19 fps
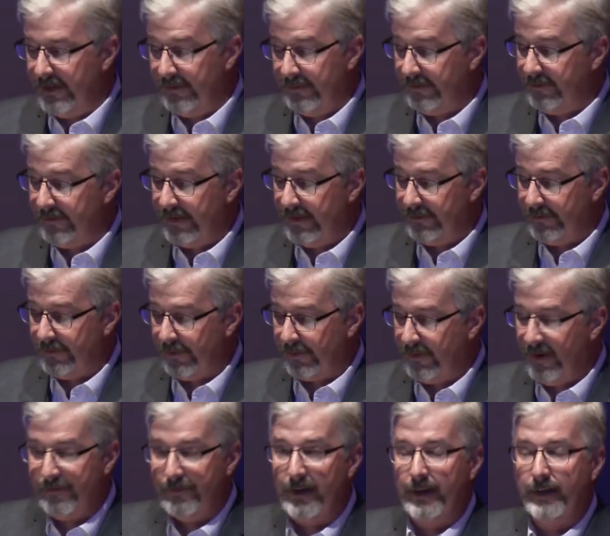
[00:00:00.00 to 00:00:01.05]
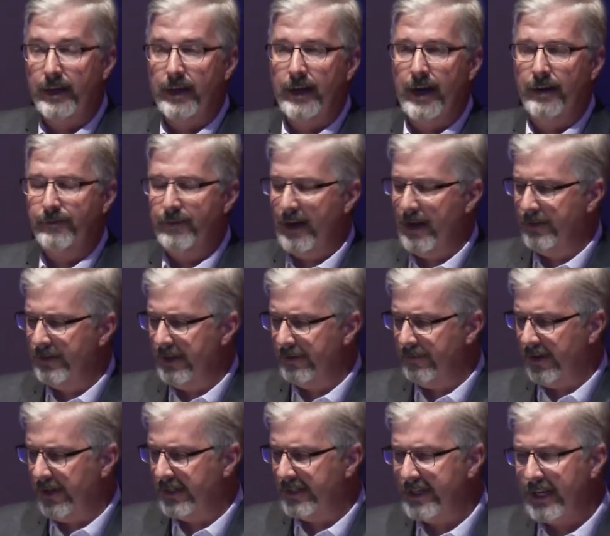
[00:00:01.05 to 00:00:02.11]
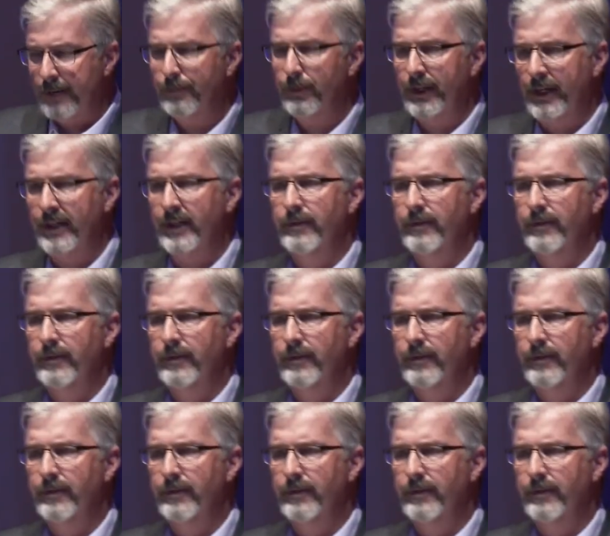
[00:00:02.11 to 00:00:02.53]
It's, it's terrific, and I found it very deeply